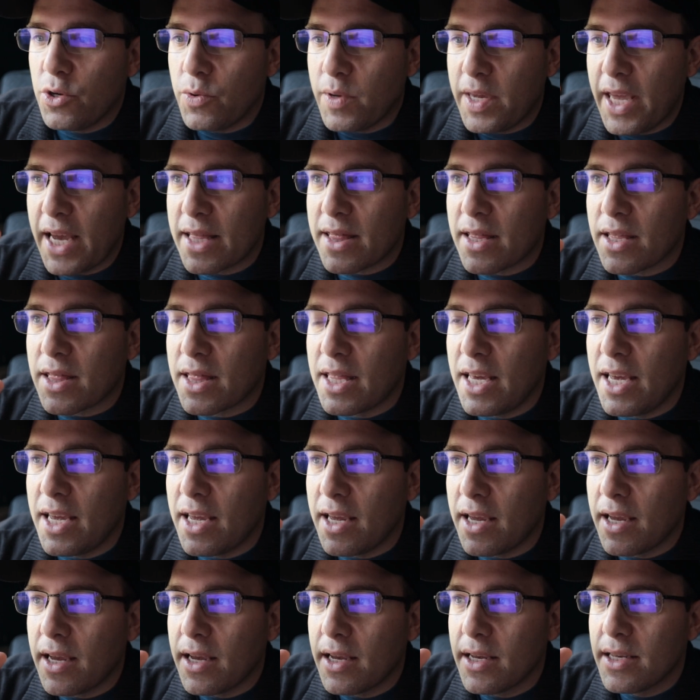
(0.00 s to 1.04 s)
get the
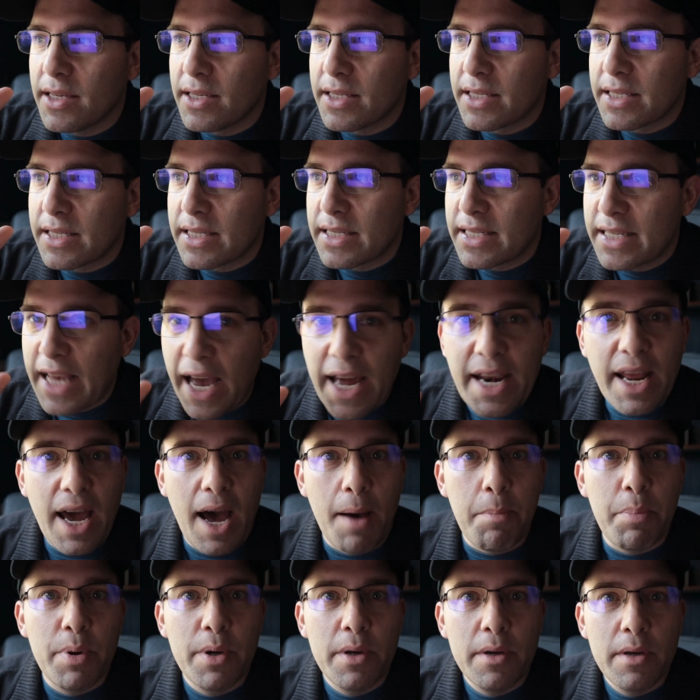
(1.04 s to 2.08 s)
thing set
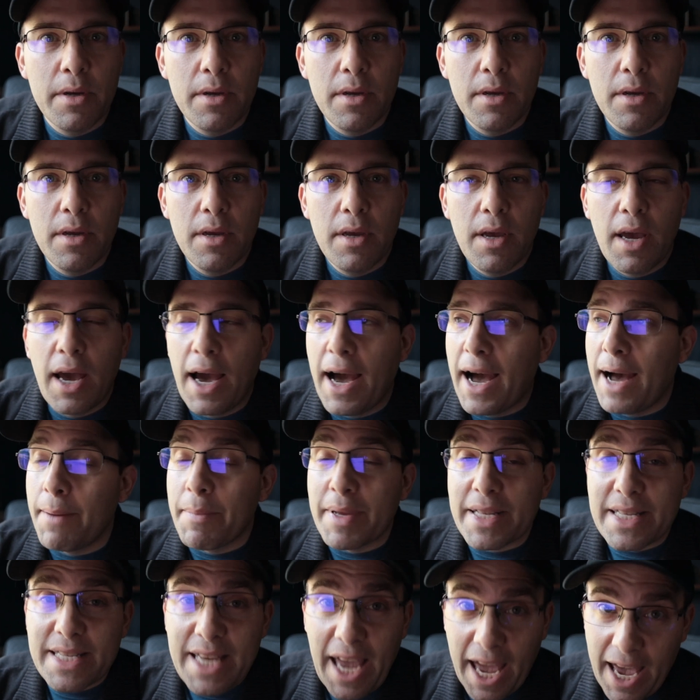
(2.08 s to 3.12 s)
up. I'm
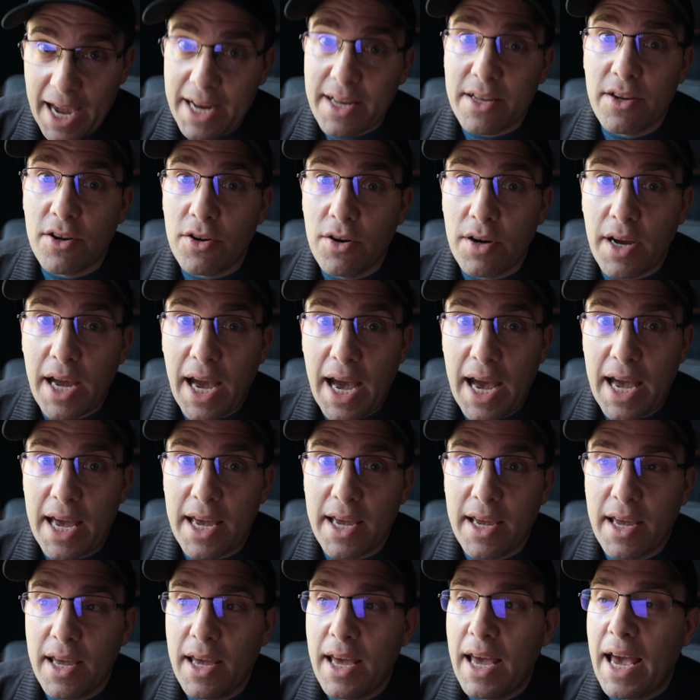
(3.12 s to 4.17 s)
a technical guy.
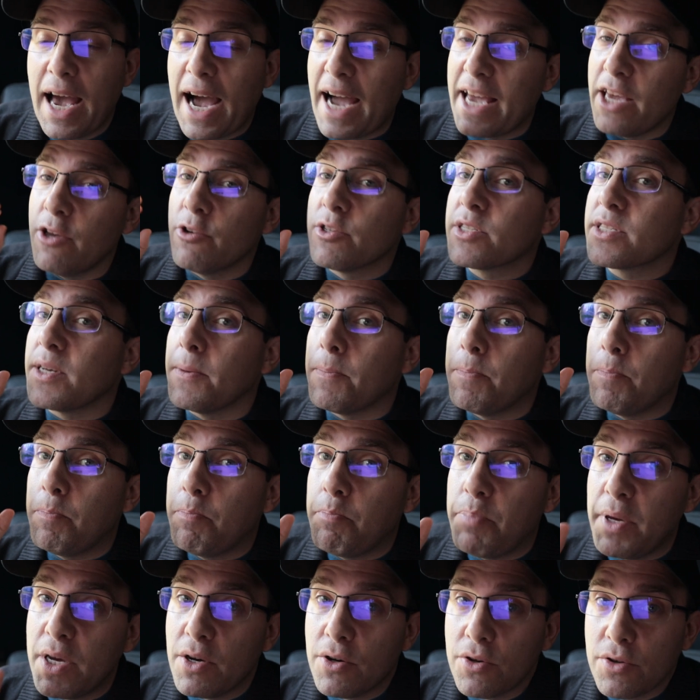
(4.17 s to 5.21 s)
I used to
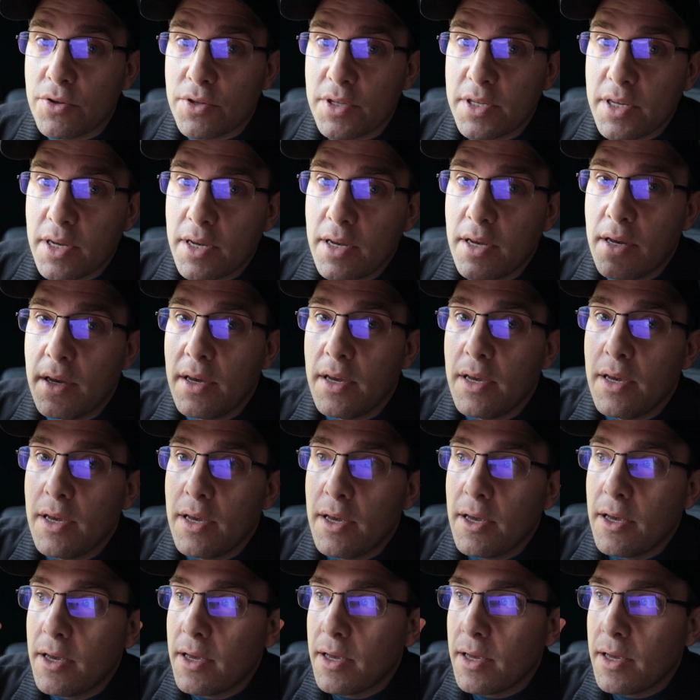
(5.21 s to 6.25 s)
build
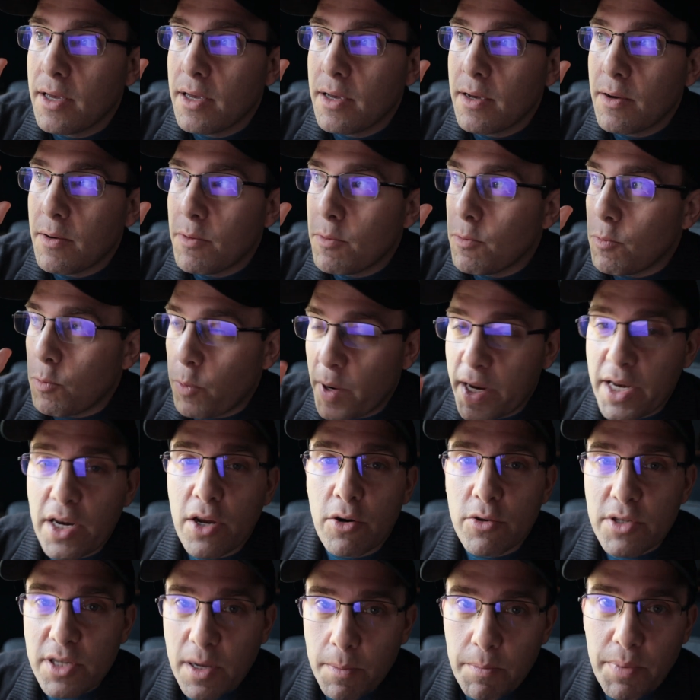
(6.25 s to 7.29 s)

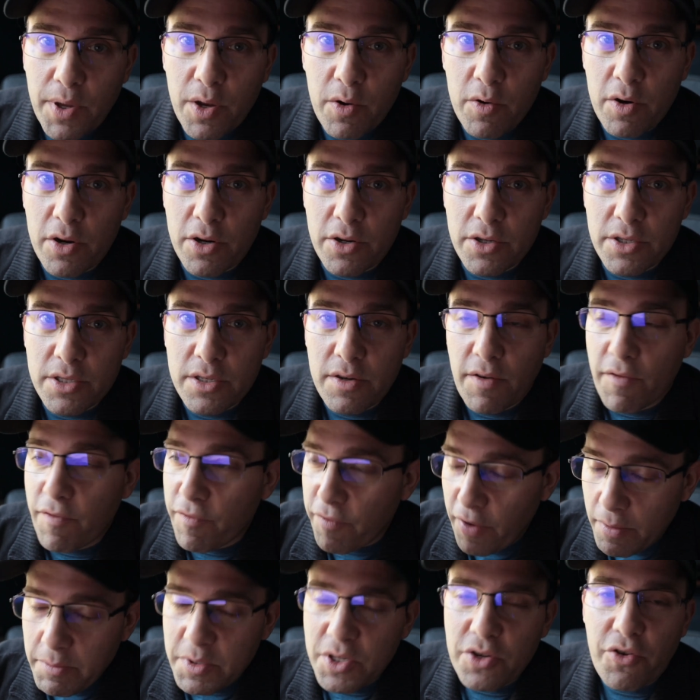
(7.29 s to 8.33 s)
Windows computers
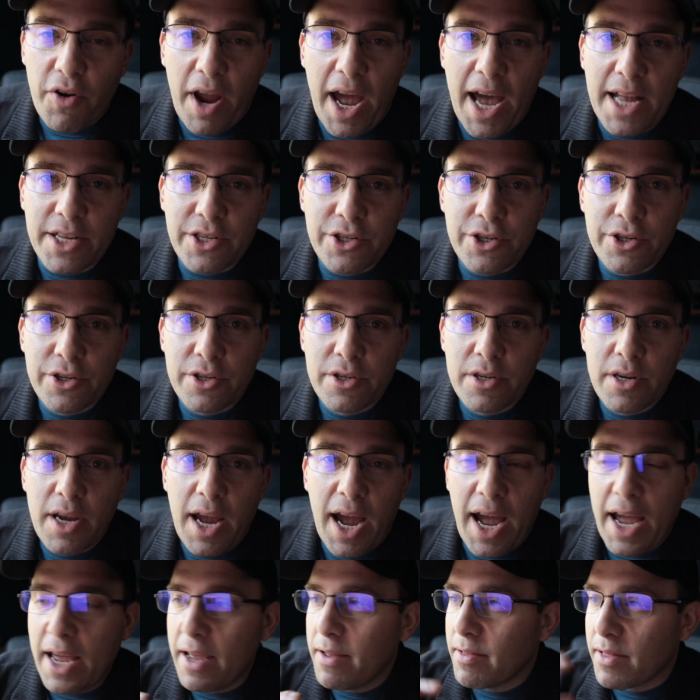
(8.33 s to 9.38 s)
from scratch.
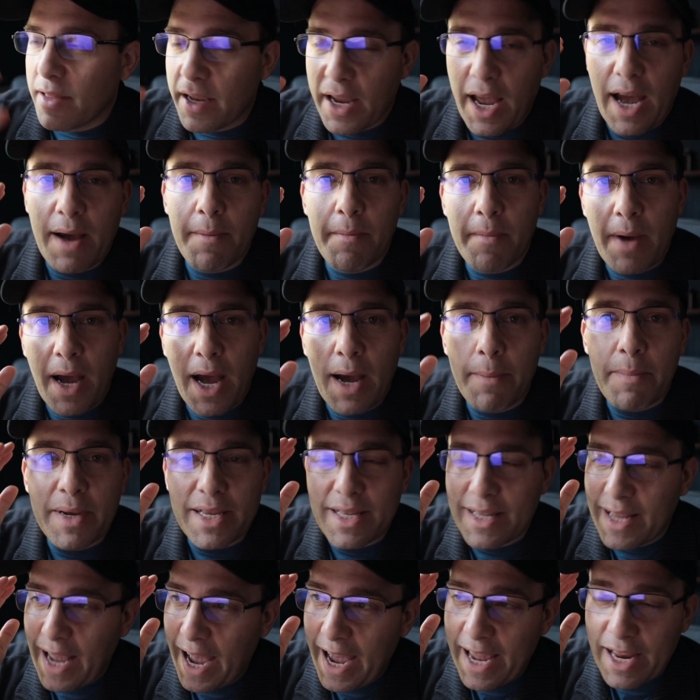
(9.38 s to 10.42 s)
I
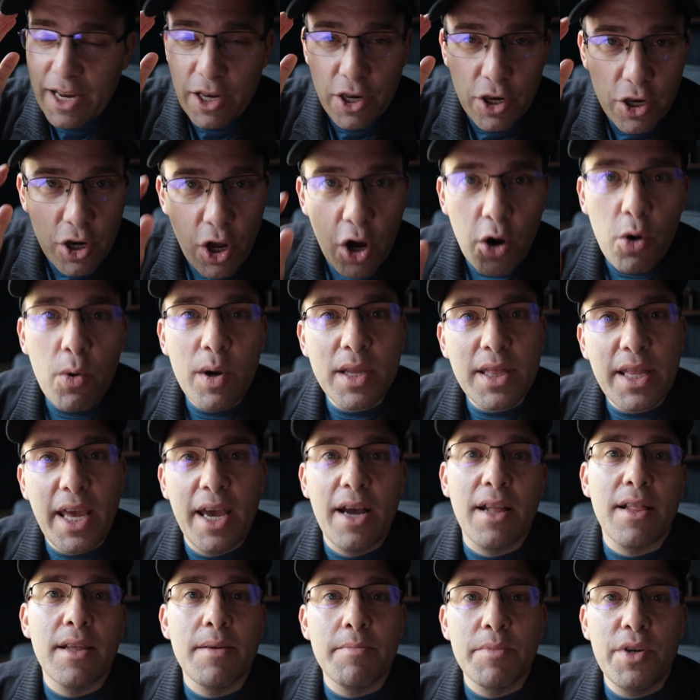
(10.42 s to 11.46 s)
know what the
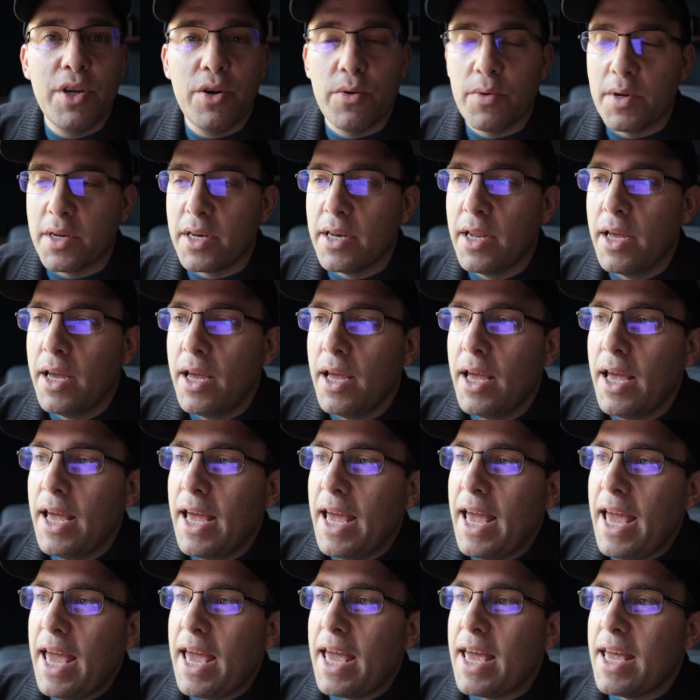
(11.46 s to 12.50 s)
hell I'm doing.
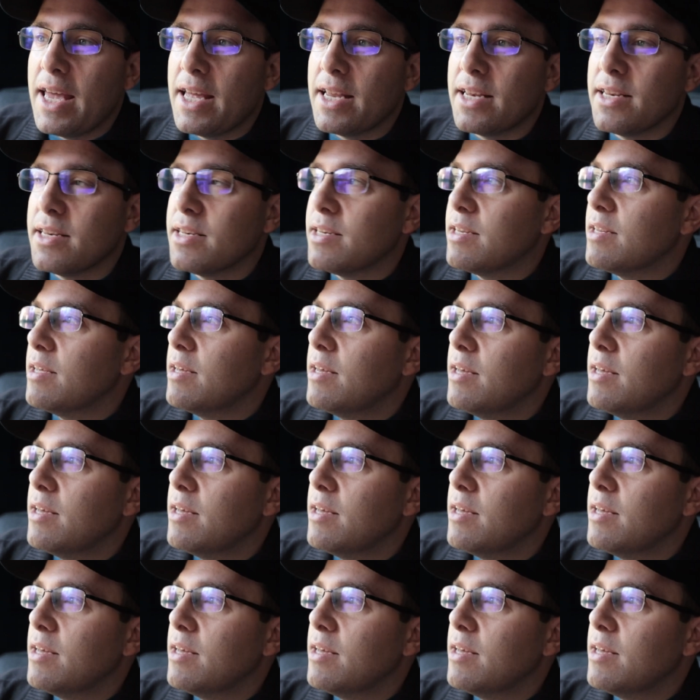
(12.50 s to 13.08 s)
And